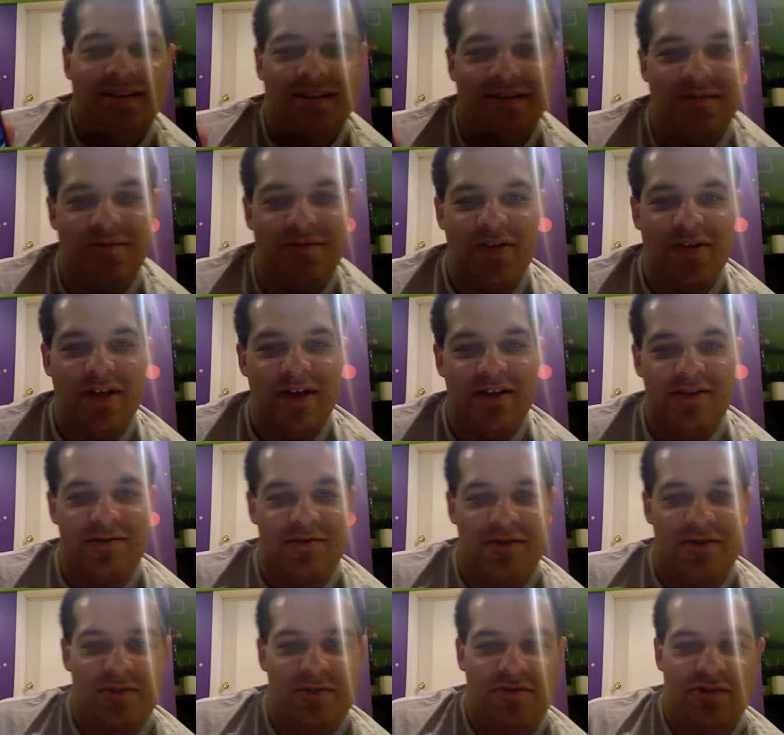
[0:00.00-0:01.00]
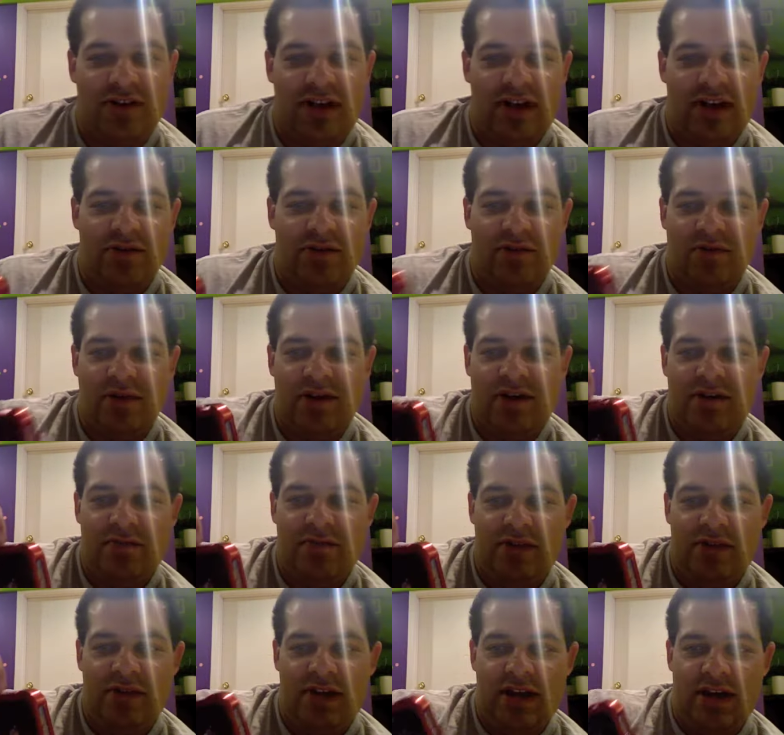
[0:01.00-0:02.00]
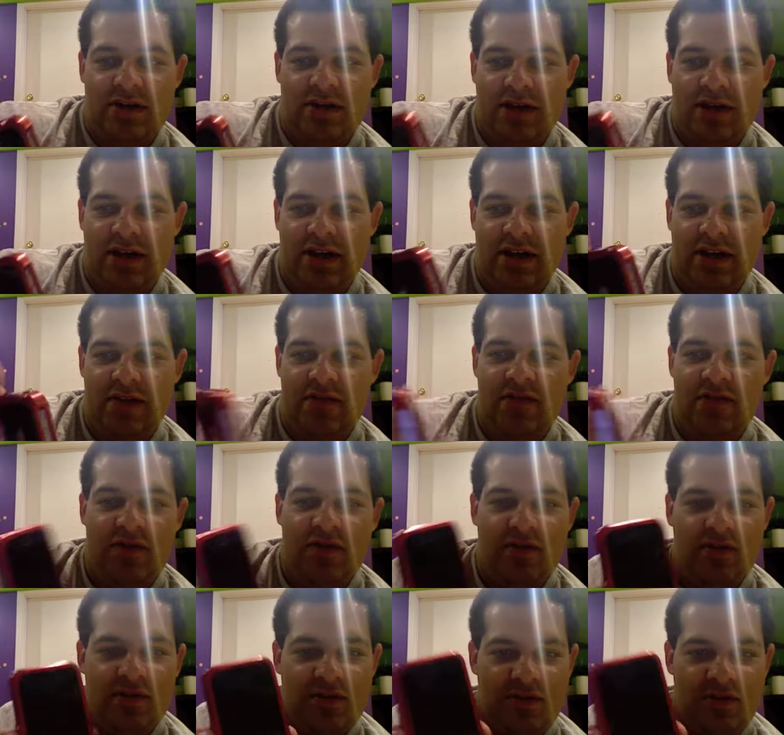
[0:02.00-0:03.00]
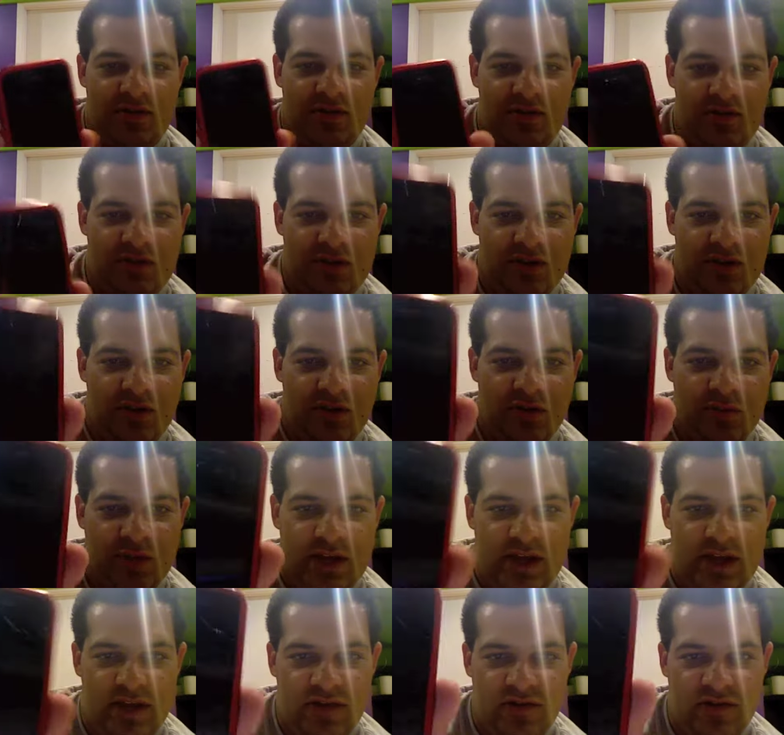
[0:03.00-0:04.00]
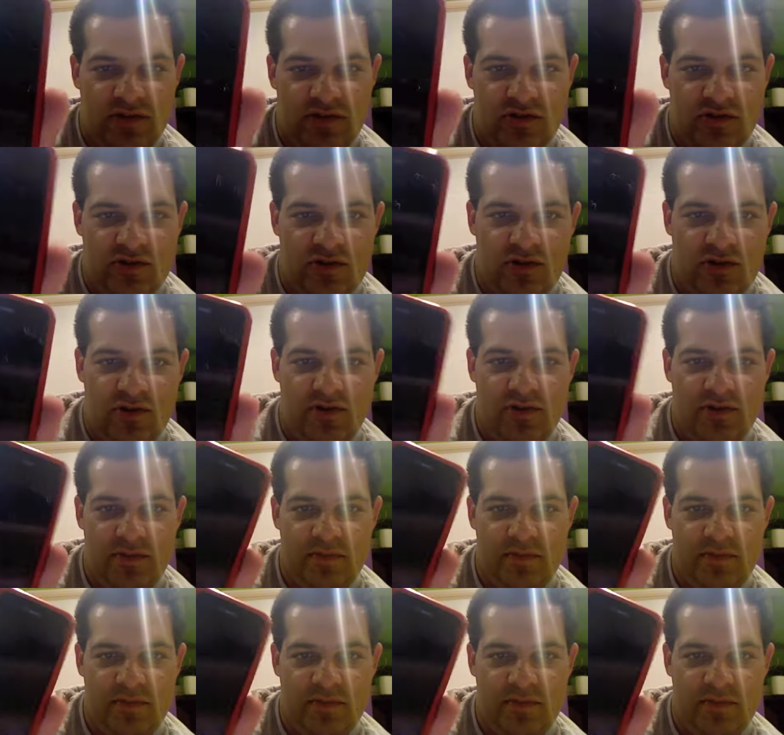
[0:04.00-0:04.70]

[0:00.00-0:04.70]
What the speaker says: With that interruption out of the way, we now have the alumacase installed.